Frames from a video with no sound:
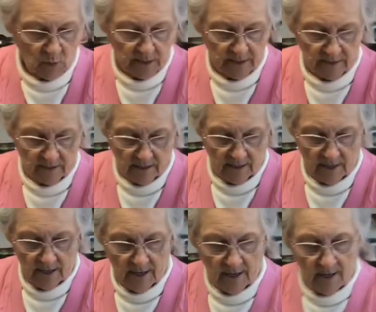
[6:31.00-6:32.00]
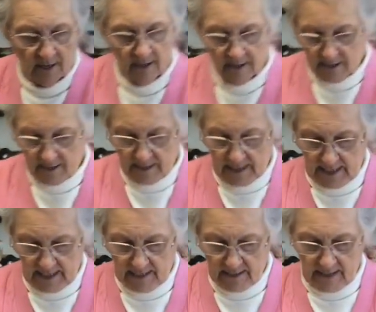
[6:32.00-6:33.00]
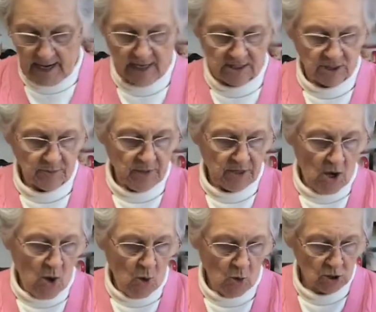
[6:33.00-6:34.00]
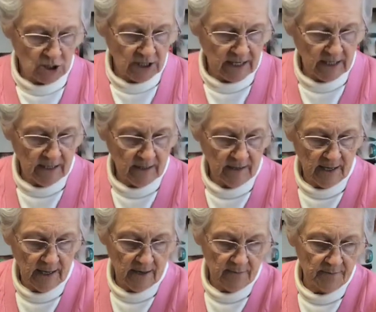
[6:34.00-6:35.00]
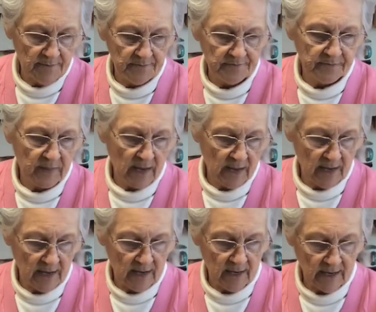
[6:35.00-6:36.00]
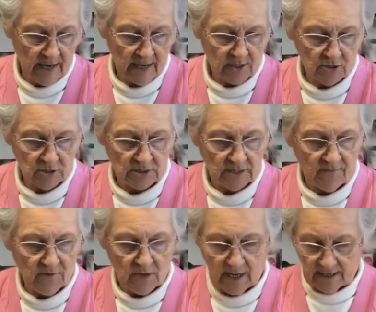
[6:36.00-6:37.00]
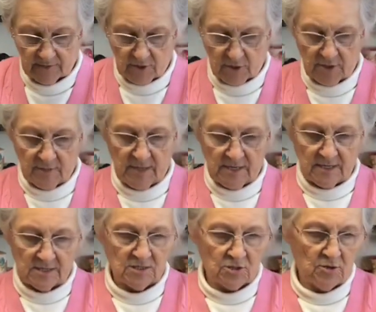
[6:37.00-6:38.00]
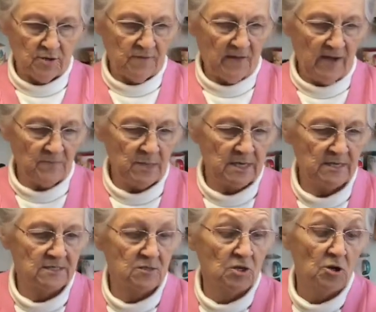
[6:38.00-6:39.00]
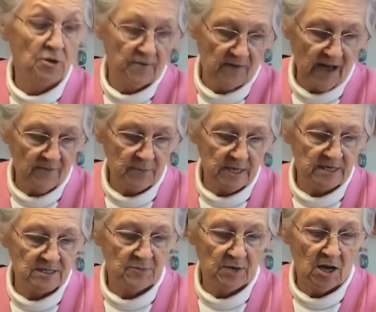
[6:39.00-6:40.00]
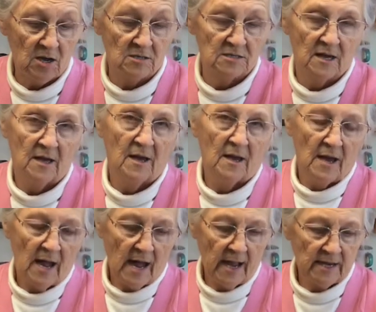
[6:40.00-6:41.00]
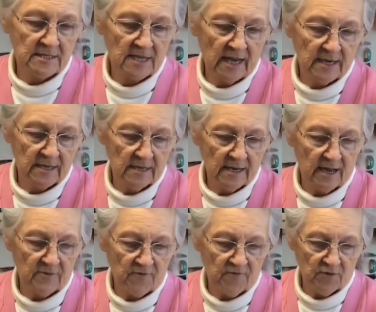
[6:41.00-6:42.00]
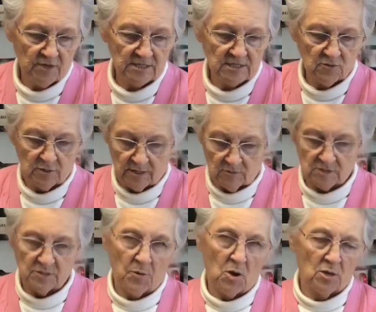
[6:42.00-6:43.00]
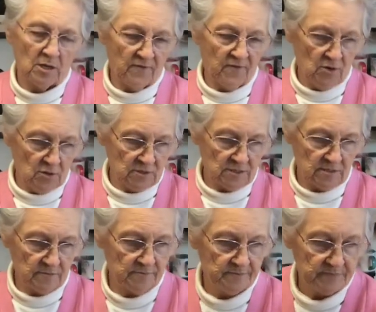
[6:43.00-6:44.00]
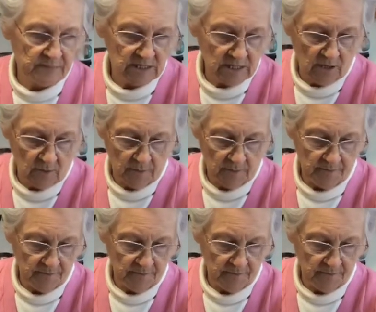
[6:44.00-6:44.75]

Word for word: morning and I just put a whole chicken in there and I cooked it for like 30 minutes, 35 minutes, 35 minutes because I had taken it out of the freezer and it was partly frozen. So